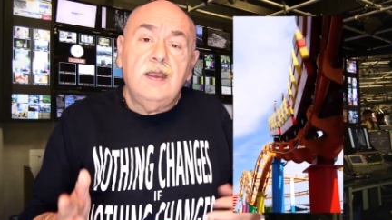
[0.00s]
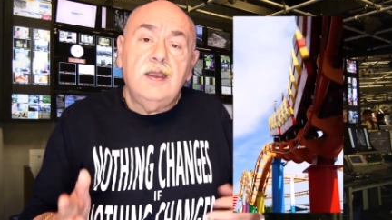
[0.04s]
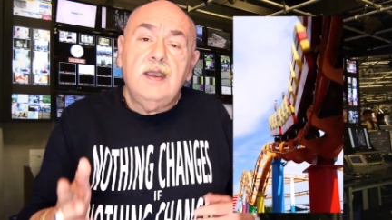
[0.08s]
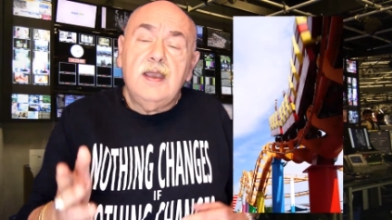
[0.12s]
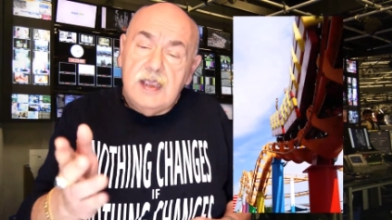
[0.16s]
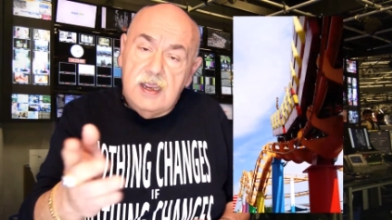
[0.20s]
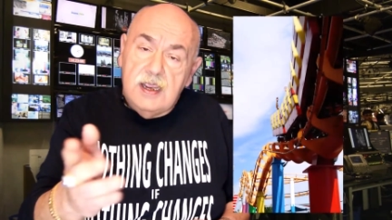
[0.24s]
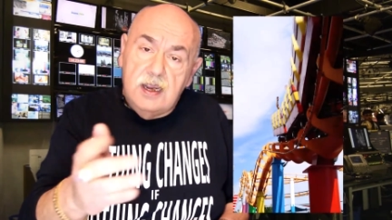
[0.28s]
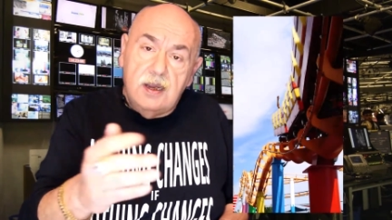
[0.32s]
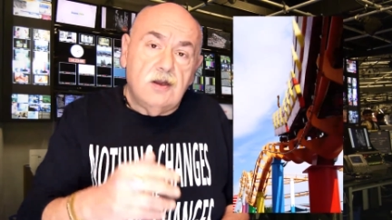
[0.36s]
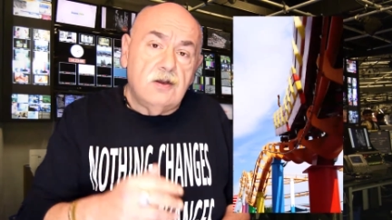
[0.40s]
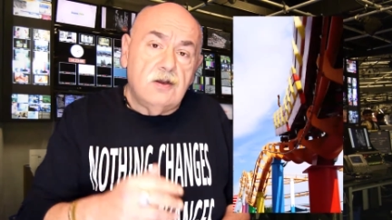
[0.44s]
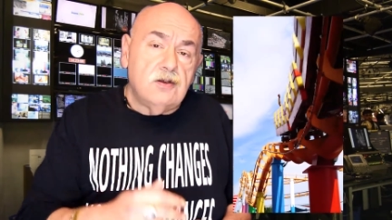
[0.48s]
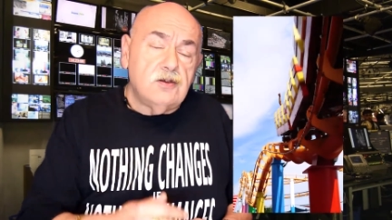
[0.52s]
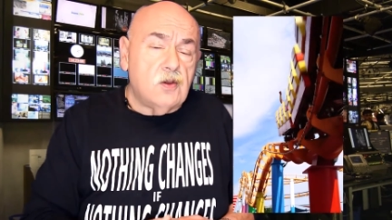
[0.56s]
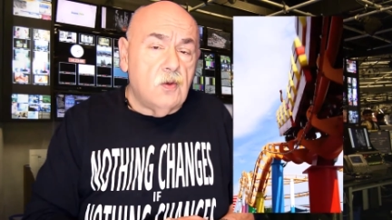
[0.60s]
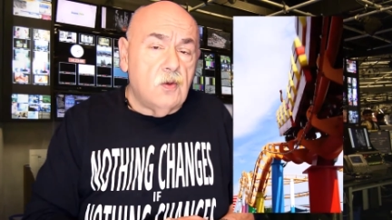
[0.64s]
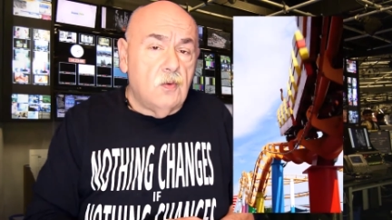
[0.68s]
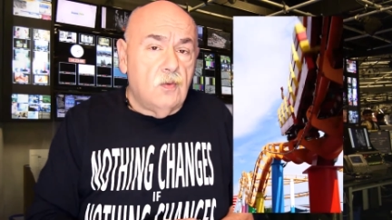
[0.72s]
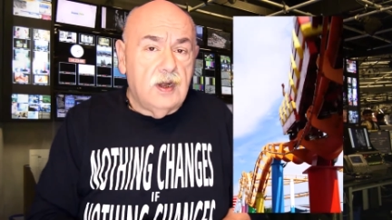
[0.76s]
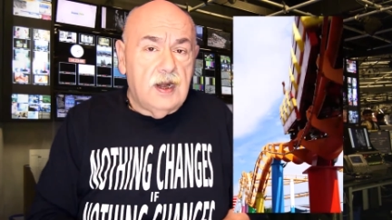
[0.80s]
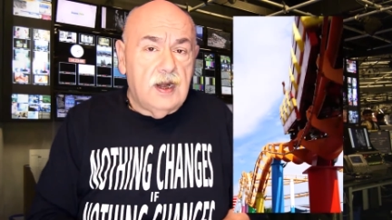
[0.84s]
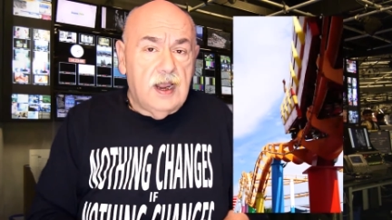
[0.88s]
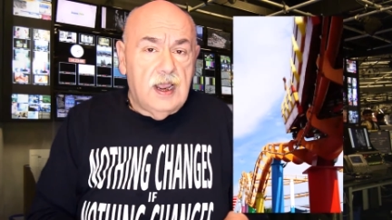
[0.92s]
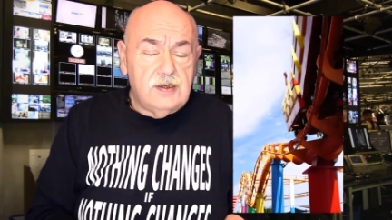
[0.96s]
here's
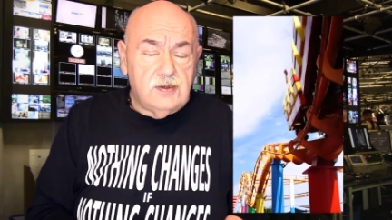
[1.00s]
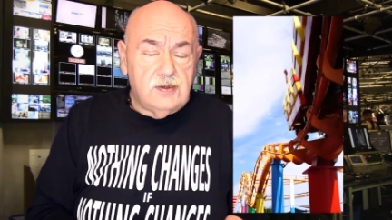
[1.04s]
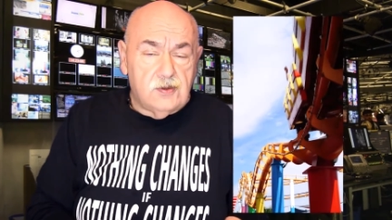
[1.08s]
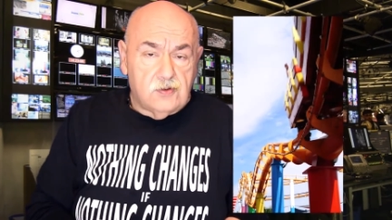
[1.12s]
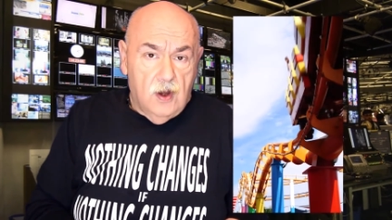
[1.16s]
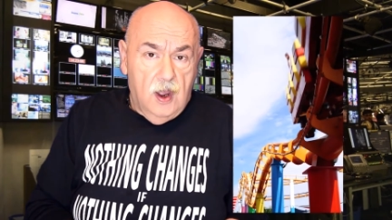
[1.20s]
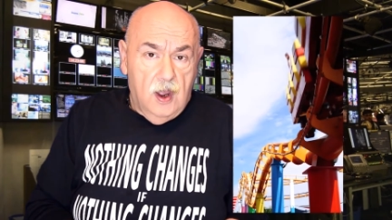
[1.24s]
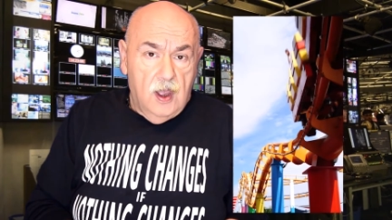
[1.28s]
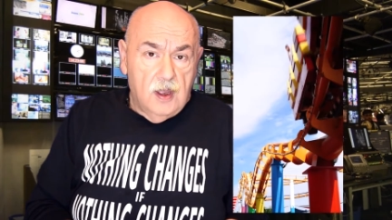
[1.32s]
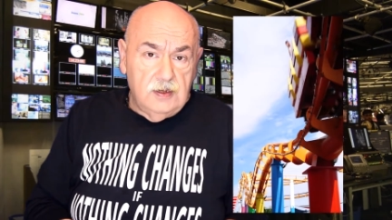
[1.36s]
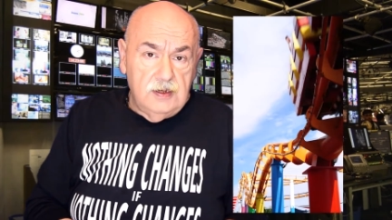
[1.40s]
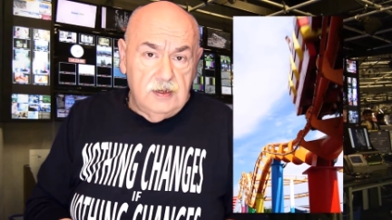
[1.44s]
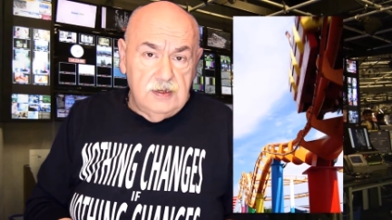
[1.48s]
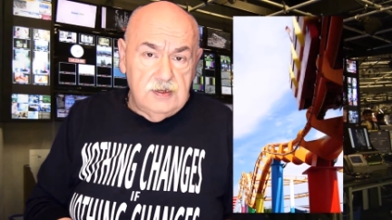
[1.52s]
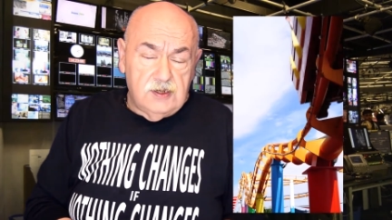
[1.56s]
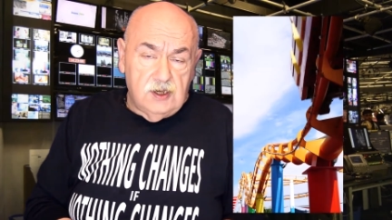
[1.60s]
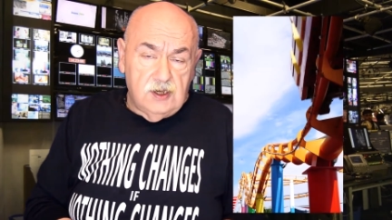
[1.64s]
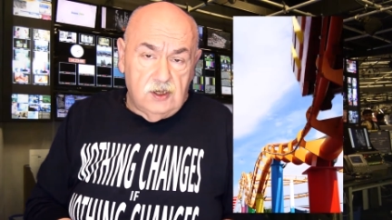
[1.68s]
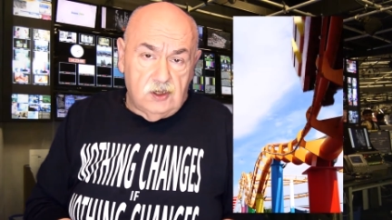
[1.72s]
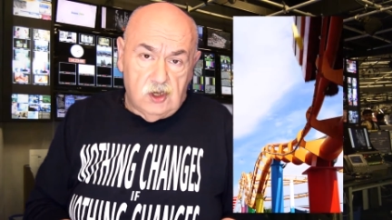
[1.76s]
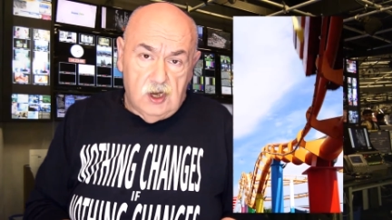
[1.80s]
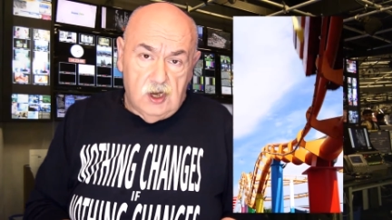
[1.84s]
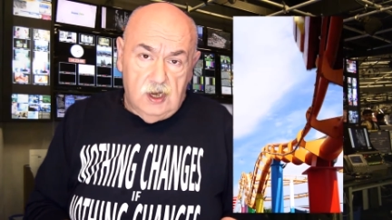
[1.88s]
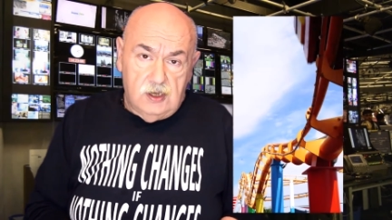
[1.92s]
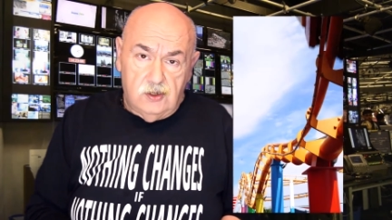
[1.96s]
what I strongly
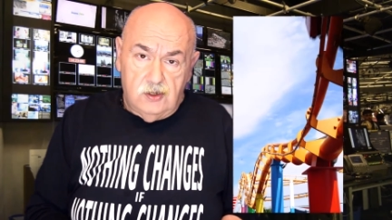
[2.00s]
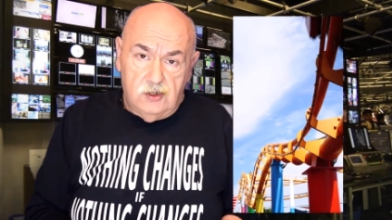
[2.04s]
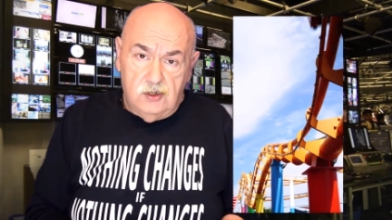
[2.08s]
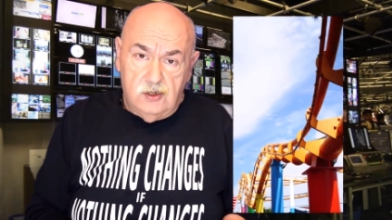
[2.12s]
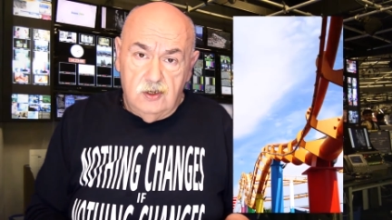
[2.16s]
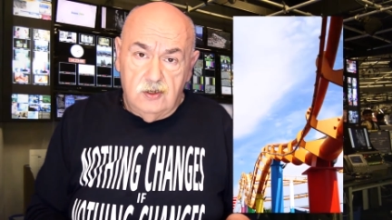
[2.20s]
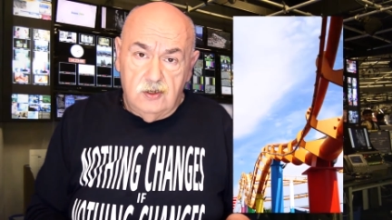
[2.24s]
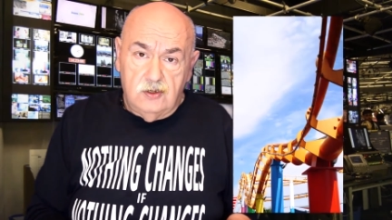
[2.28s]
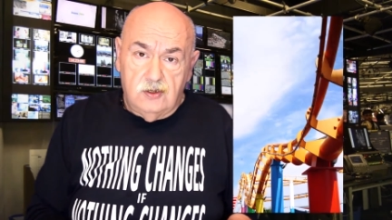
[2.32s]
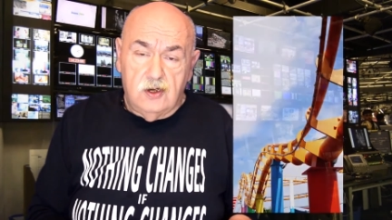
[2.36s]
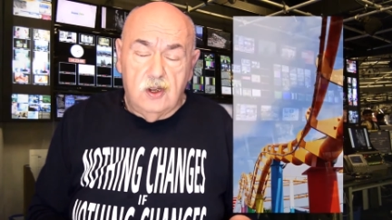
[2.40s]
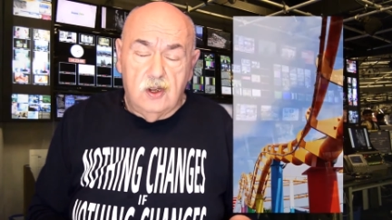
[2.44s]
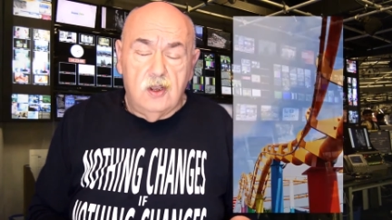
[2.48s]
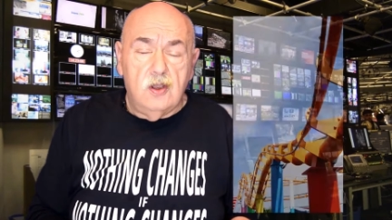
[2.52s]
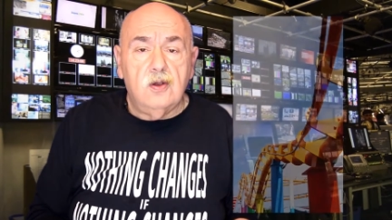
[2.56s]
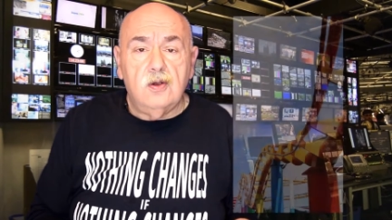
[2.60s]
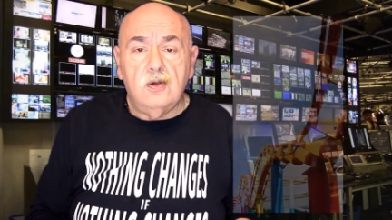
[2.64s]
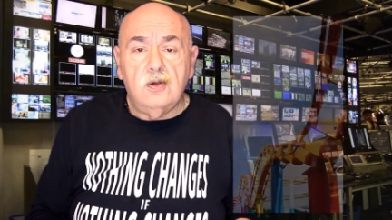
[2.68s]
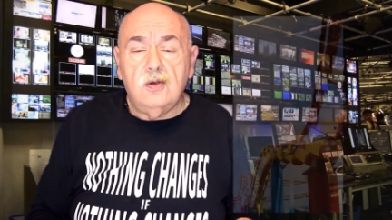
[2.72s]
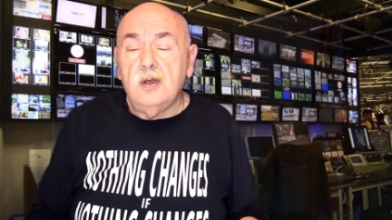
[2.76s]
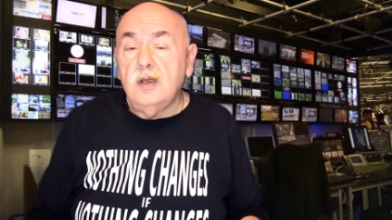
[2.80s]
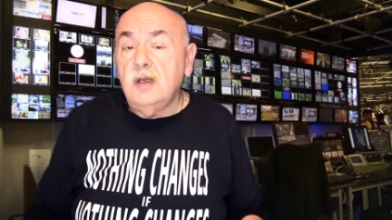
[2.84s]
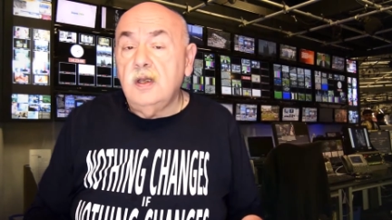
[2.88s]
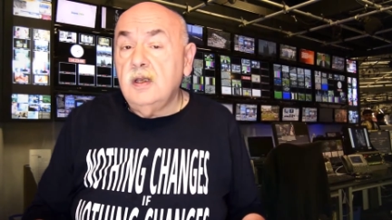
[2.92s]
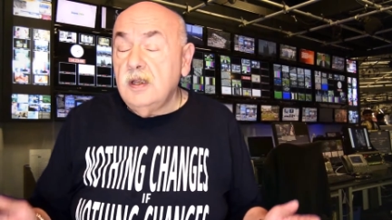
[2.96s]
suggest you
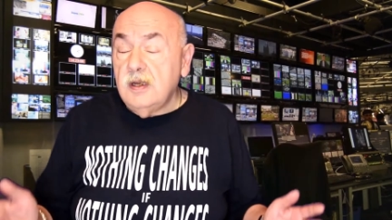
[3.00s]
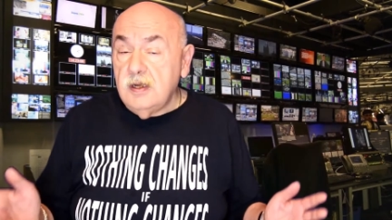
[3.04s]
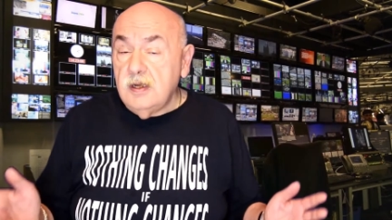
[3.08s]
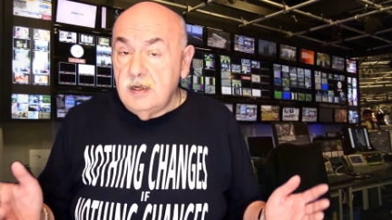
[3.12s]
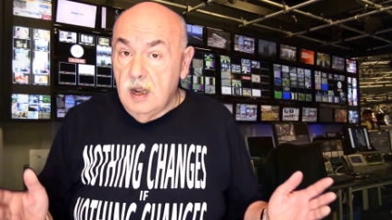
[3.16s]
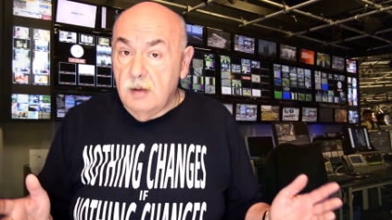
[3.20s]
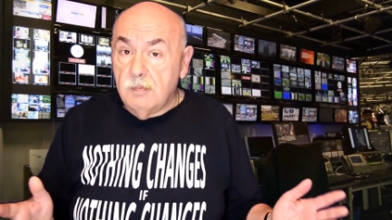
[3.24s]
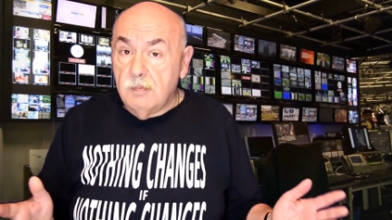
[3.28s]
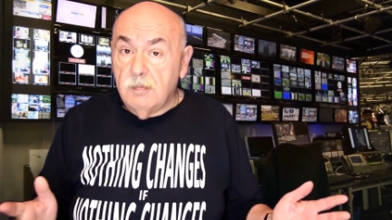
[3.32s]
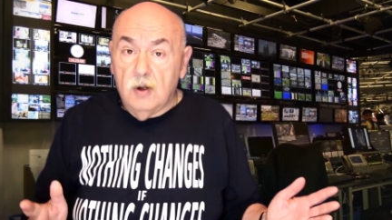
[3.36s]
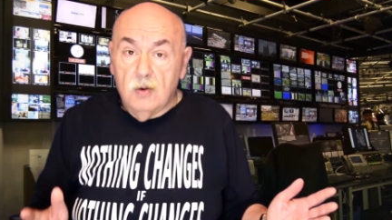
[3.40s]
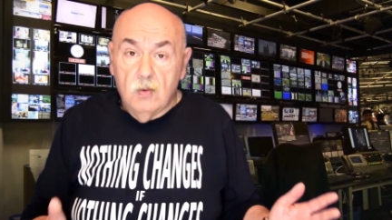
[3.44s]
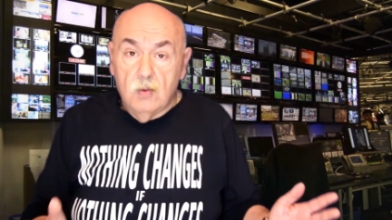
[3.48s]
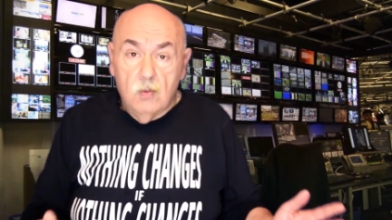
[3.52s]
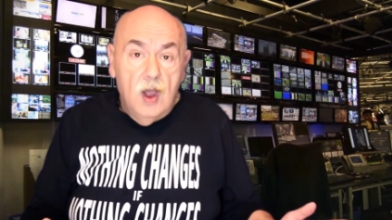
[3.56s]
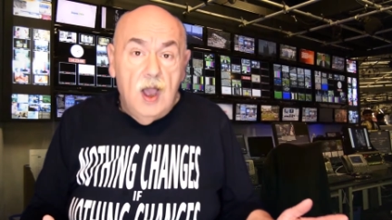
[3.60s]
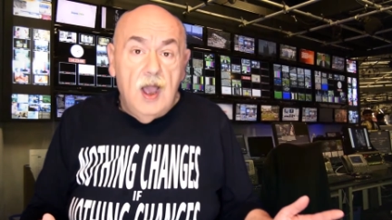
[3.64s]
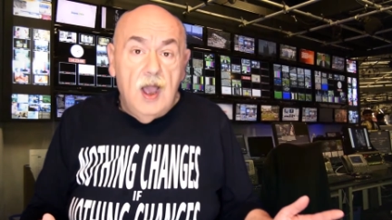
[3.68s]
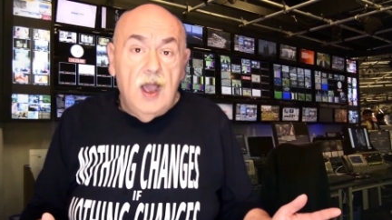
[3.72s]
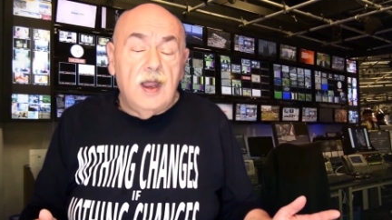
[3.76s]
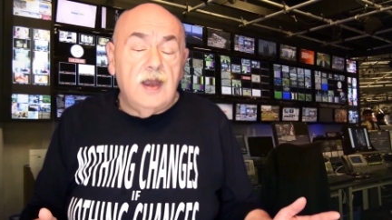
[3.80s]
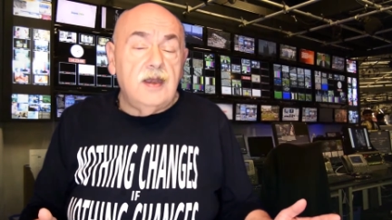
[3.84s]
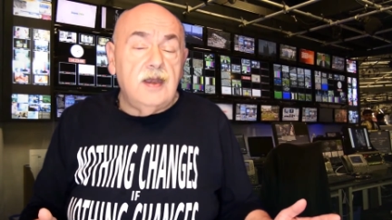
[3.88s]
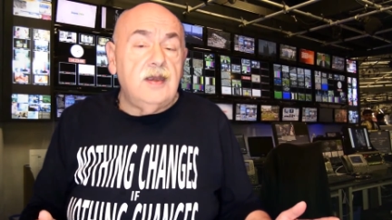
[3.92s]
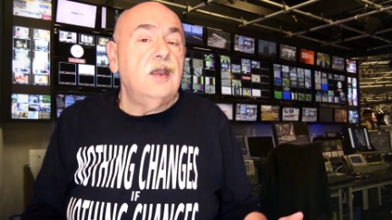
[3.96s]
do. Number
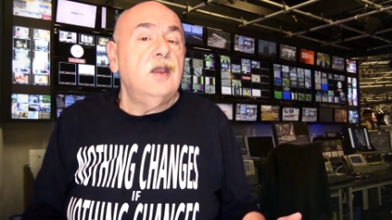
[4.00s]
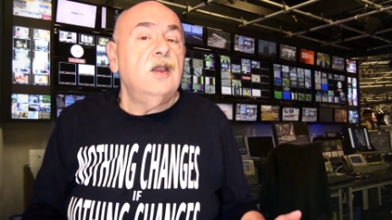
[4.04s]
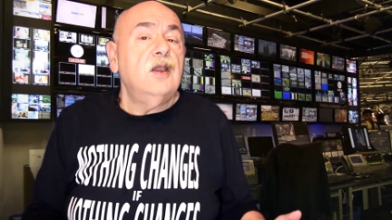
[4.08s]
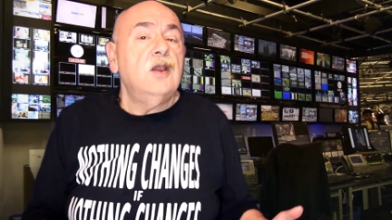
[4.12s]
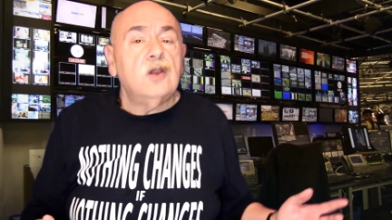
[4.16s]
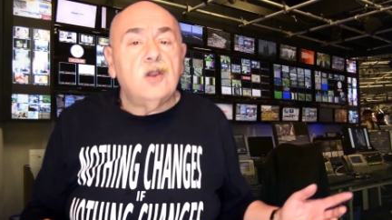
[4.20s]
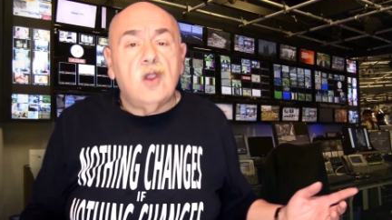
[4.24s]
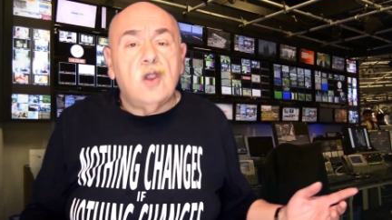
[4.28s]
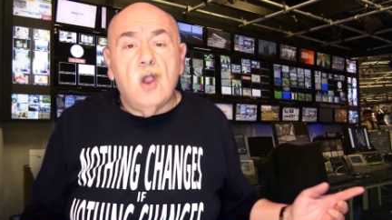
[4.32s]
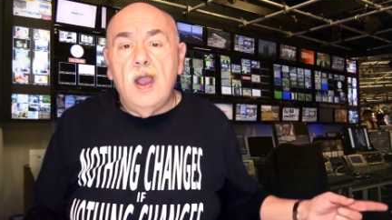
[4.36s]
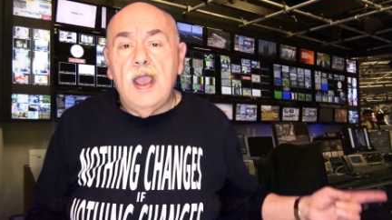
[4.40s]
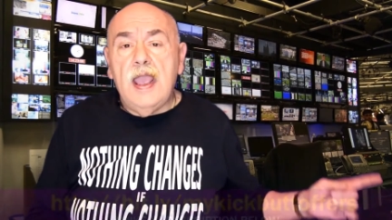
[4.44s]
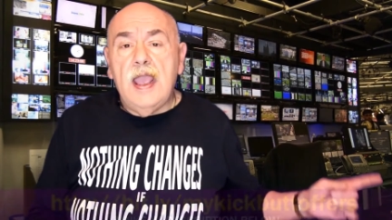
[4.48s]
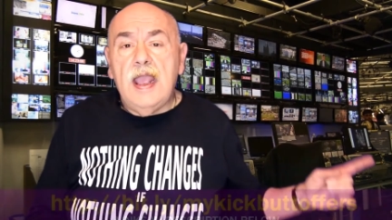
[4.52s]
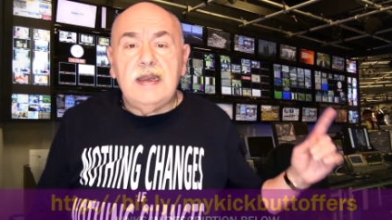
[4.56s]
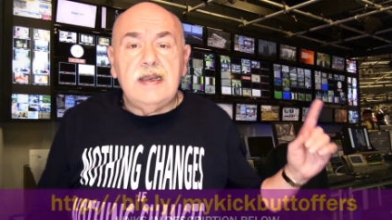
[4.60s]
one, go ahead